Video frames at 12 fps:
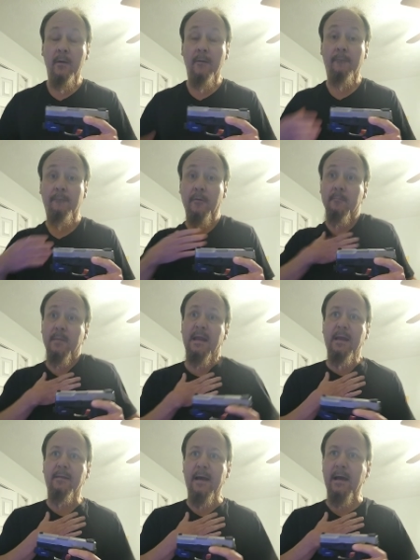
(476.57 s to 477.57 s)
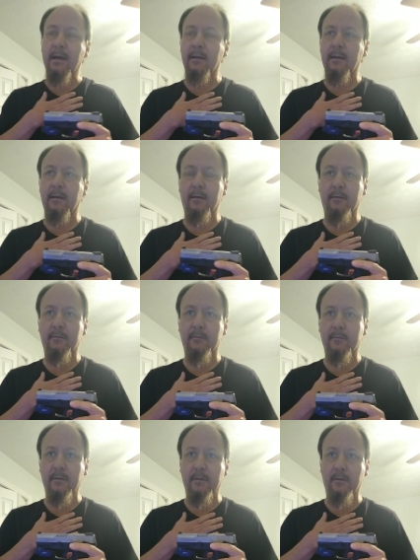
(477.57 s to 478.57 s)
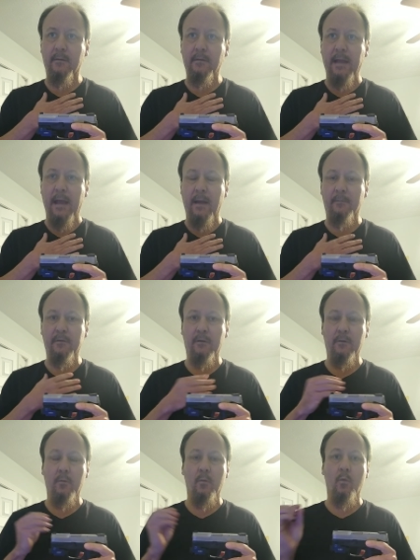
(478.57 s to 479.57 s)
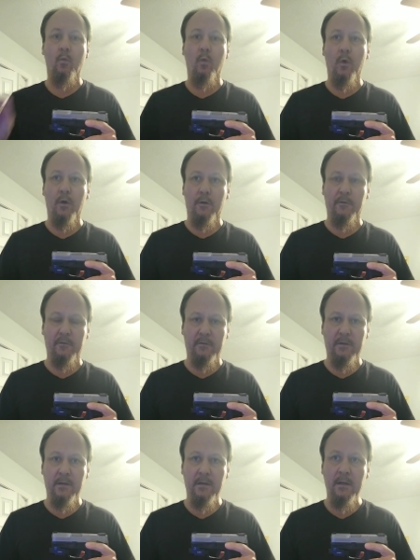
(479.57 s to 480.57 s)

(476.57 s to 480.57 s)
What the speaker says: For me, that is the absolute worst